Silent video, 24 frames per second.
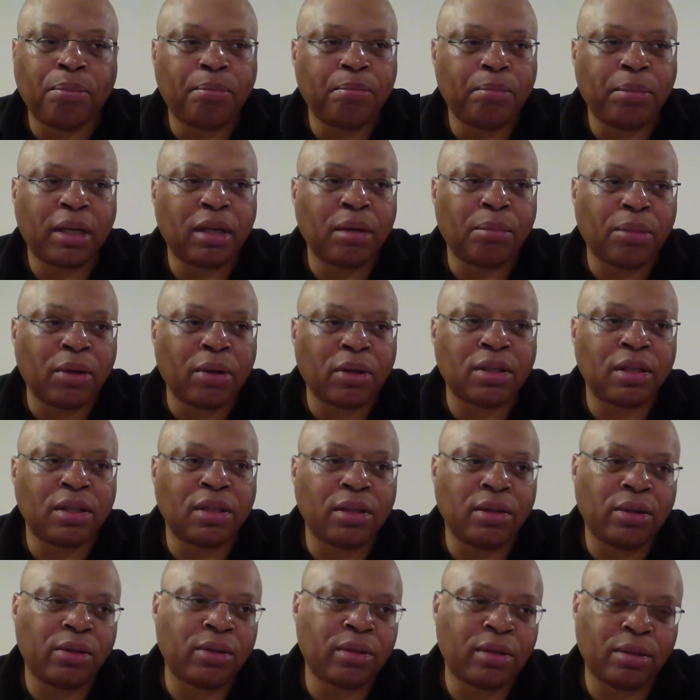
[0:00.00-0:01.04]
bigger bosses
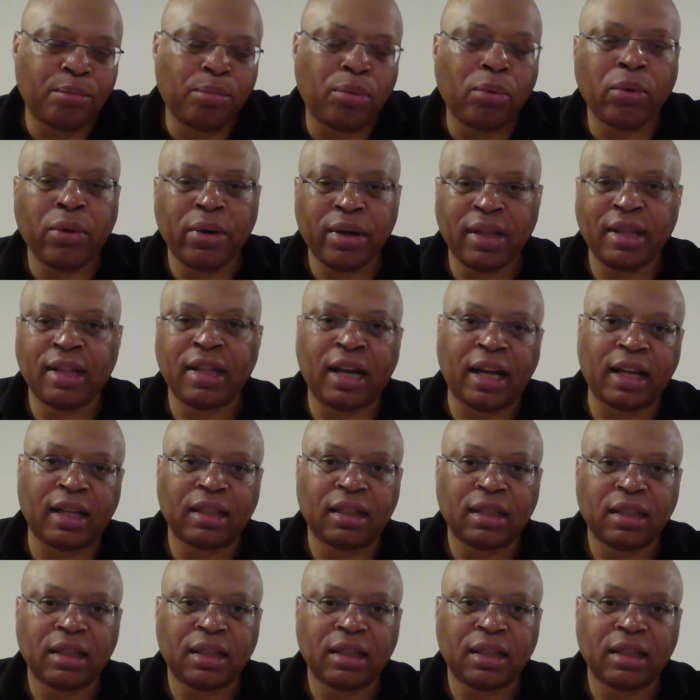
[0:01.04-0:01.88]
in your support in that.